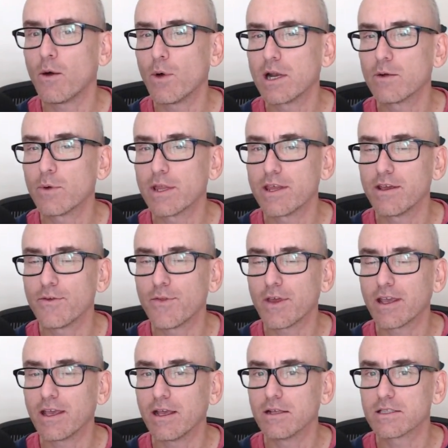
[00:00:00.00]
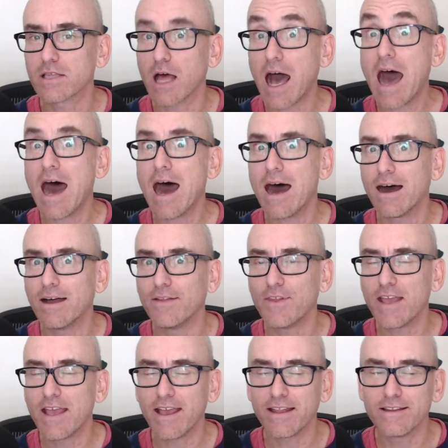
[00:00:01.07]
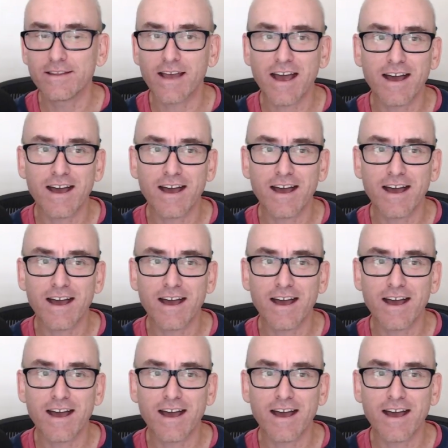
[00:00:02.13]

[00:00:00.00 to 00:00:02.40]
I wonder whether you're thinking it's the at the end.